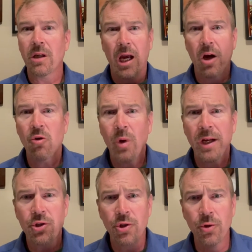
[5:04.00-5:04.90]
how do I
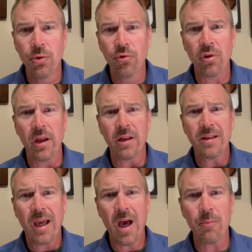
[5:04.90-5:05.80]
choose a
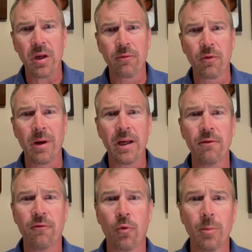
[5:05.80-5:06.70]
topic for my
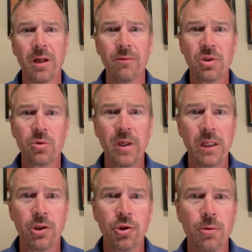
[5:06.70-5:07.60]
informative
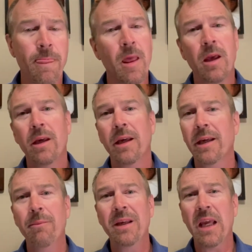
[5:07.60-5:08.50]
speech? It
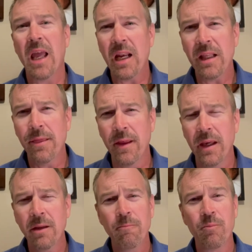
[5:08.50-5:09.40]
can be
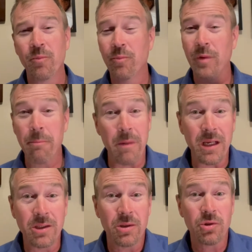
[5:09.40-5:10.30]
anything that
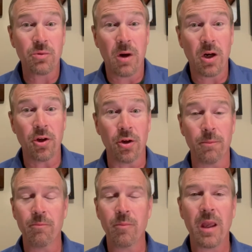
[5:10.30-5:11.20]
makes us smarter,
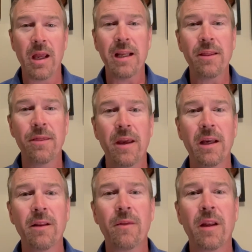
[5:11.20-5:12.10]

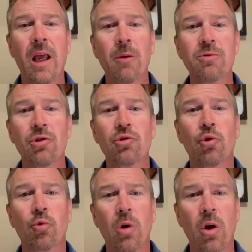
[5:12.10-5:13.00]
anything that helps us
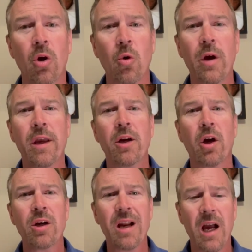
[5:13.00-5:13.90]
grow in
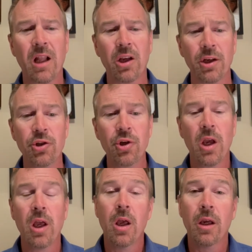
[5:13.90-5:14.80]
our knowledge.
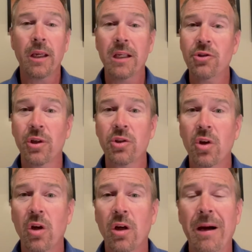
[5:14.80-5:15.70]
Okay, so you could
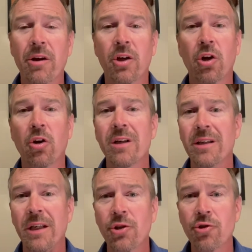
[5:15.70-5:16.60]
talk about a current
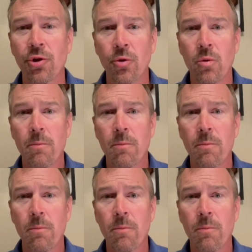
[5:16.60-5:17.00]
issue,